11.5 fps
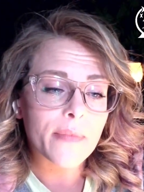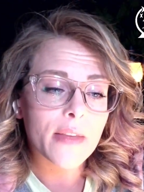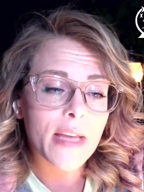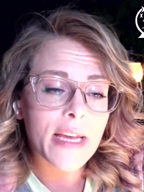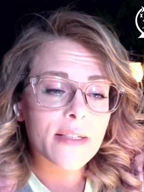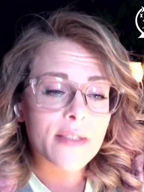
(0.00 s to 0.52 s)

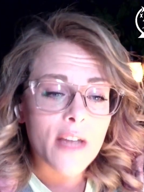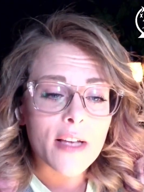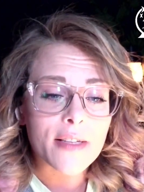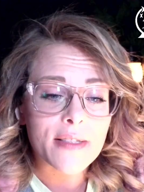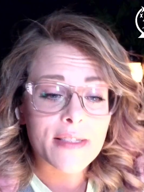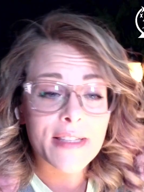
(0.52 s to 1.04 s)
It
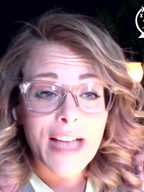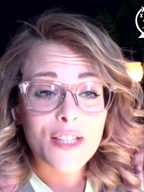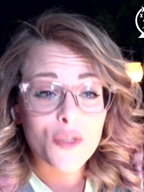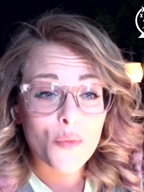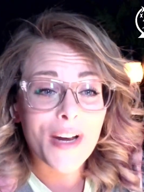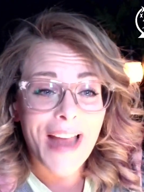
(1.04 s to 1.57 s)
does.
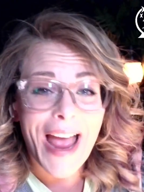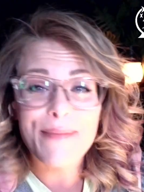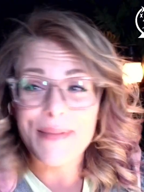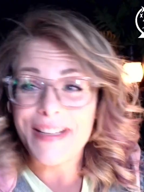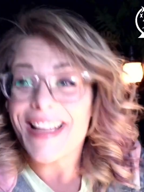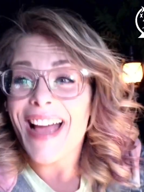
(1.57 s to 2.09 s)
That's what
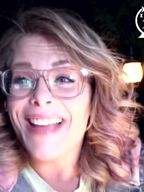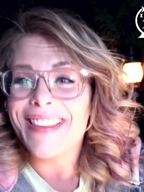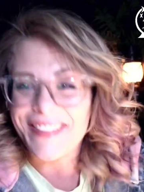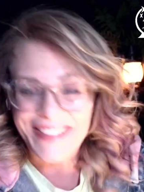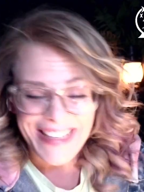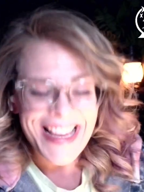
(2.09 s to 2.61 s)
happened. I
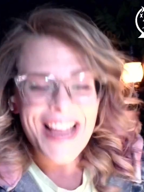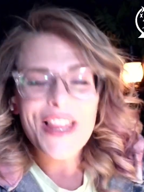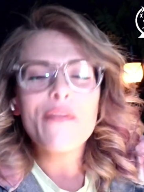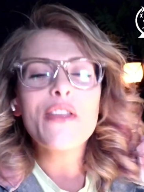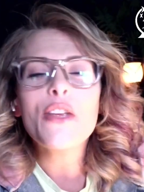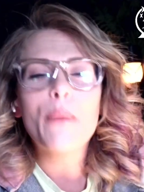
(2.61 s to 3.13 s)
love this. I
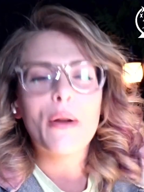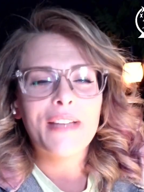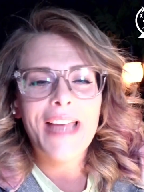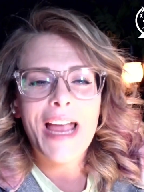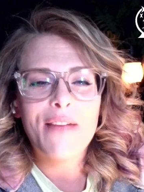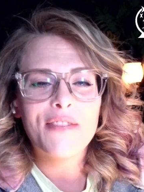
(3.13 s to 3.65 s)
love that you
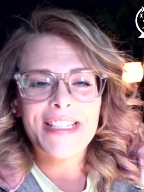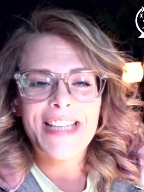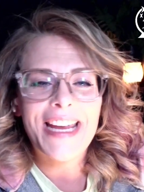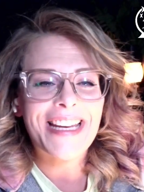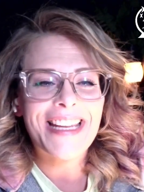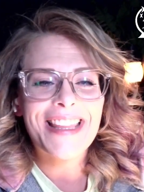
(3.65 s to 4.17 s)
barely have to
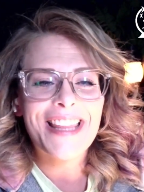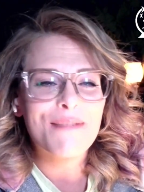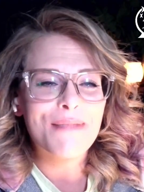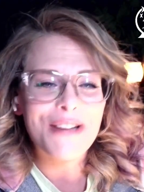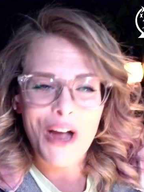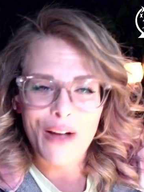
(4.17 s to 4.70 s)
say anything
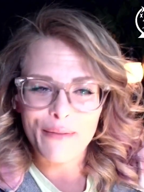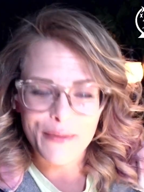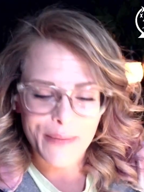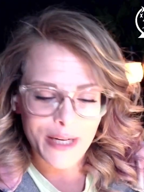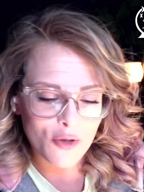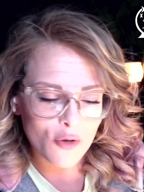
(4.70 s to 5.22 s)
but
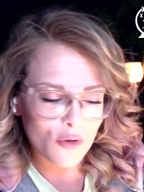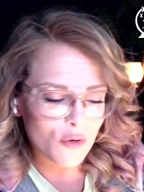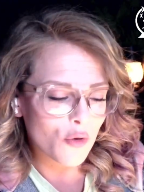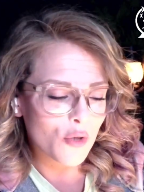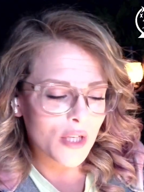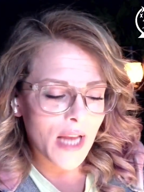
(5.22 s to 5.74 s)
confirmations,
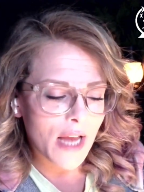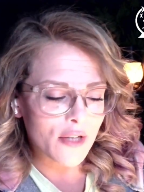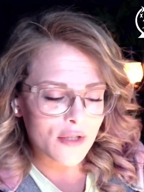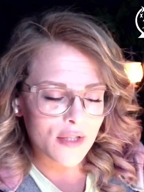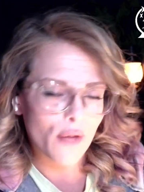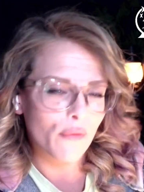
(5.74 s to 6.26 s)
Trudy. I
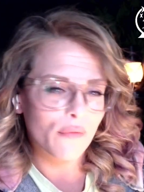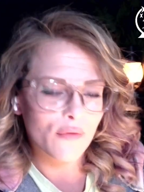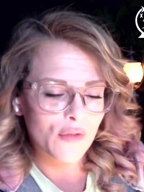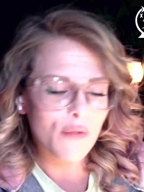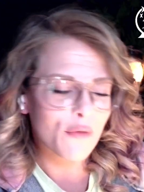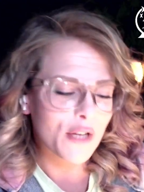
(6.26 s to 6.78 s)
just love
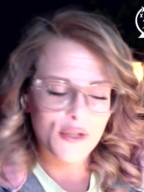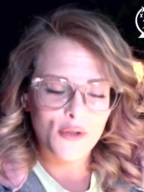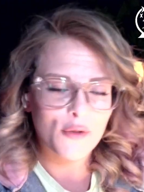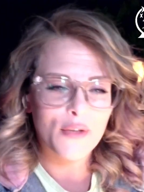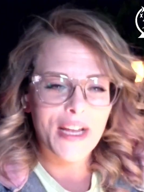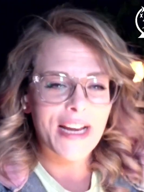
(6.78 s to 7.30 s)
what I
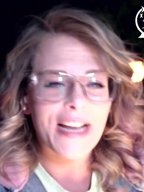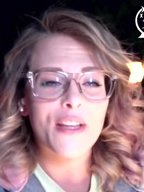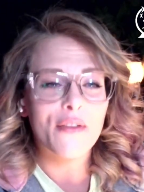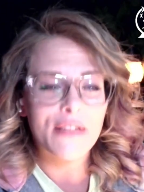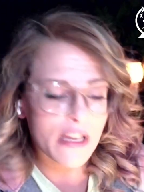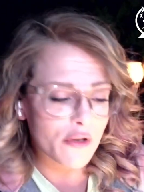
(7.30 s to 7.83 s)
do, and I
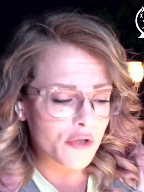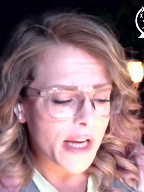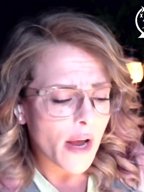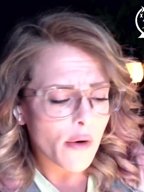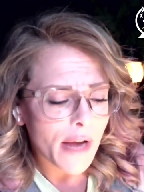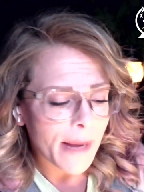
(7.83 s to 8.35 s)
love his energy.
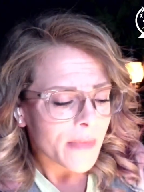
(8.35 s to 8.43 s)
Okay,